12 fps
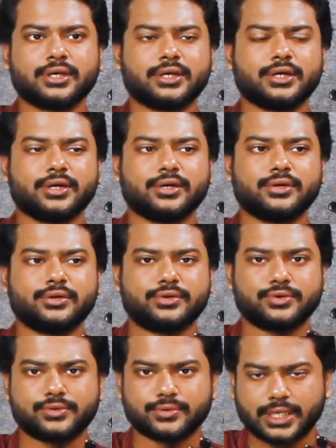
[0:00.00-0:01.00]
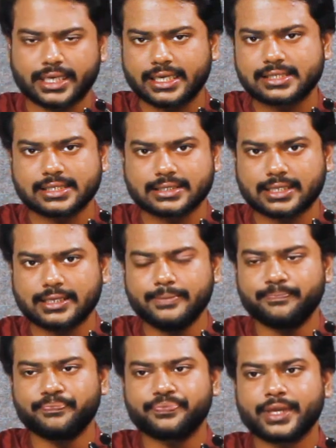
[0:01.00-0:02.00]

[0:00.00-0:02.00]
to learning Sitar.